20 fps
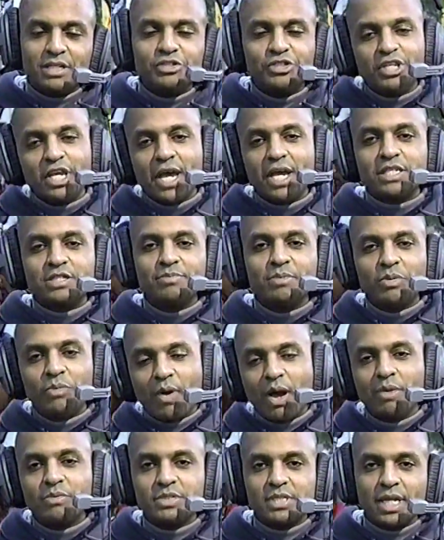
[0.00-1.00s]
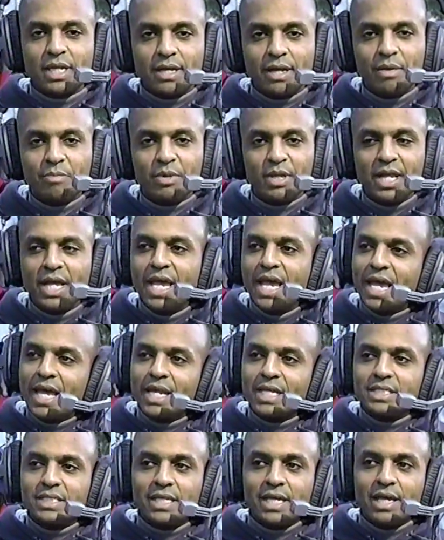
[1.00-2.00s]
She asked me why was I coming, and
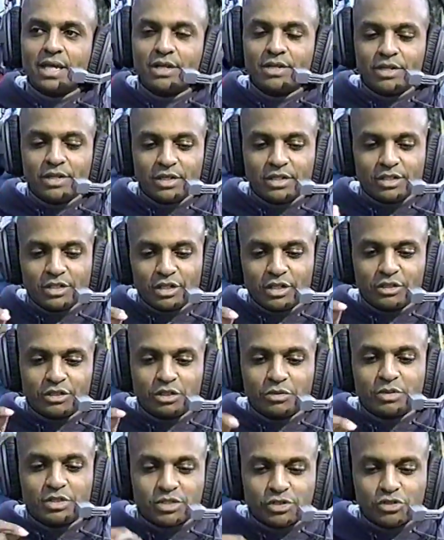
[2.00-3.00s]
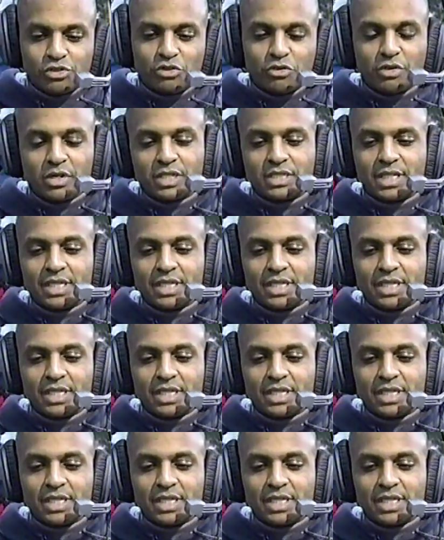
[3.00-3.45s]
I said she was a stewardess.